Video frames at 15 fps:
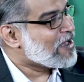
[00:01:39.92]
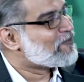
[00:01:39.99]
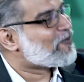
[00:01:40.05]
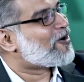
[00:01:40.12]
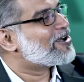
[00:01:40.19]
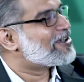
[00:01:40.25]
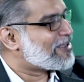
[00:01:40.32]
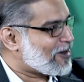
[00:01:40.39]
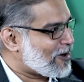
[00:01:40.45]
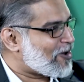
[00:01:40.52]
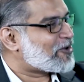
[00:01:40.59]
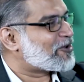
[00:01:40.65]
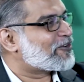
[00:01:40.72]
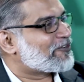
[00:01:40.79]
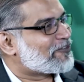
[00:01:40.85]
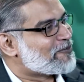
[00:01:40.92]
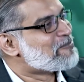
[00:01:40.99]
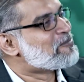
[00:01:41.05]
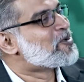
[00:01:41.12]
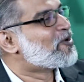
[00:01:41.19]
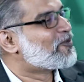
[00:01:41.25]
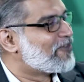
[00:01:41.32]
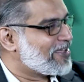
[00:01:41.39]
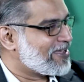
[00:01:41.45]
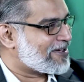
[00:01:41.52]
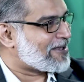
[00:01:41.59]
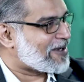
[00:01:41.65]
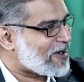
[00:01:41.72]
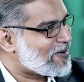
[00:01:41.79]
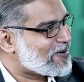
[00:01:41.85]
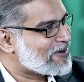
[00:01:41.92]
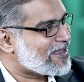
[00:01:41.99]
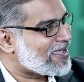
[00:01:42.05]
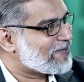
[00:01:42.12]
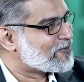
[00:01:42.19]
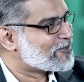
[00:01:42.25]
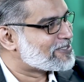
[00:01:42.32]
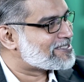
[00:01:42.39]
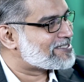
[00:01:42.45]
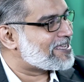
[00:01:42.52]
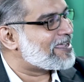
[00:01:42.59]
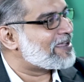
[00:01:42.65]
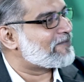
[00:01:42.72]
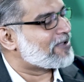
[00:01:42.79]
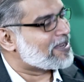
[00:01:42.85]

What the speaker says: involved a lot of moving around, I would say.